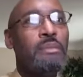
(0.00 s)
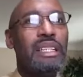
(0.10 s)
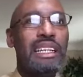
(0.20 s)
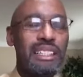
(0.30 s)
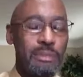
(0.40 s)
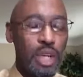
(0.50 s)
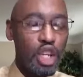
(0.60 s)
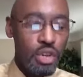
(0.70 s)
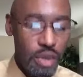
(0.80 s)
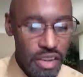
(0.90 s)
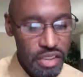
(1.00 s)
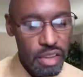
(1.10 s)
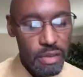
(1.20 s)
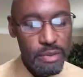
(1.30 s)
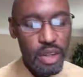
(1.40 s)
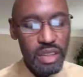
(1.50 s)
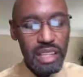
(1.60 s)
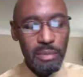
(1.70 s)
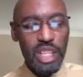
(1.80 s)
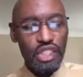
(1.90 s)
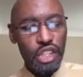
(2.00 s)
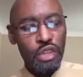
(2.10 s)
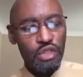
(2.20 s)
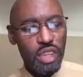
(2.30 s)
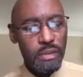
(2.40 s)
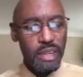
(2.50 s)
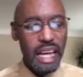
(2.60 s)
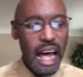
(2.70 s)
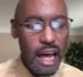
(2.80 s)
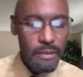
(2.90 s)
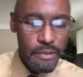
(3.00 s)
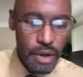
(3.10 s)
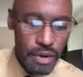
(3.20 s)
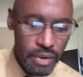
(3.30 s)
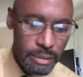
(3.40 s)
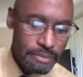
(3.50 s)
but let's be Christians first, let's be children of God first.